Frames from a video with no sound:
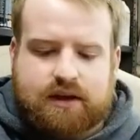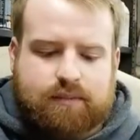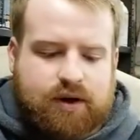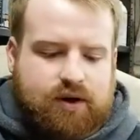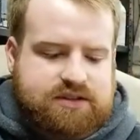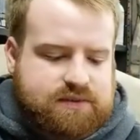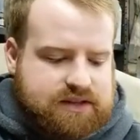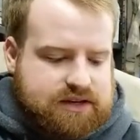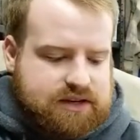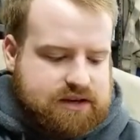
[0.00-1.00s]
But
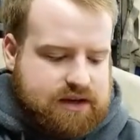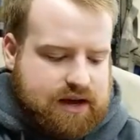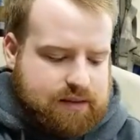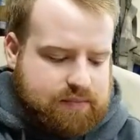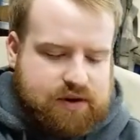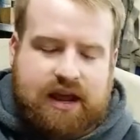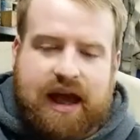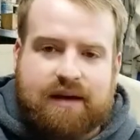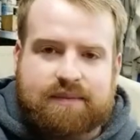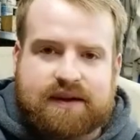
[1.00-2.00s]
ultimately, I'm pretty
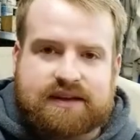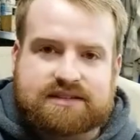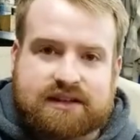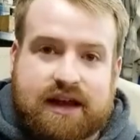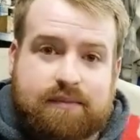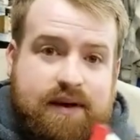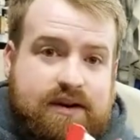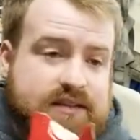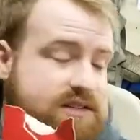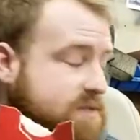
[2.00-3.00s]
happy. It's a lot
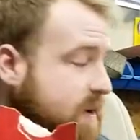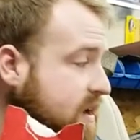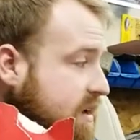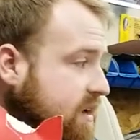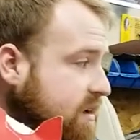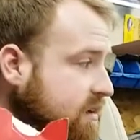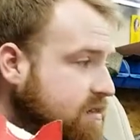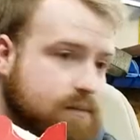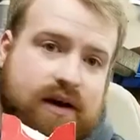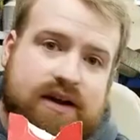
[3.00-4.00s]
better than spending
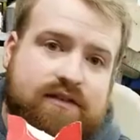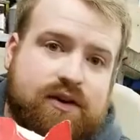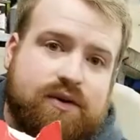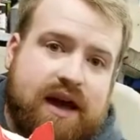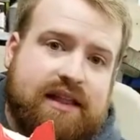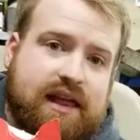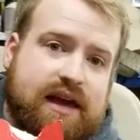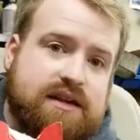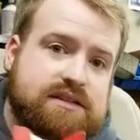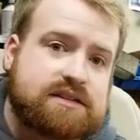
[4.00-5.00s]
the money for new
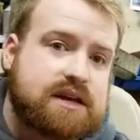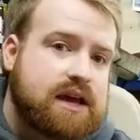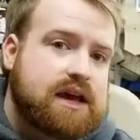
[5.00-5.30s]
headlights.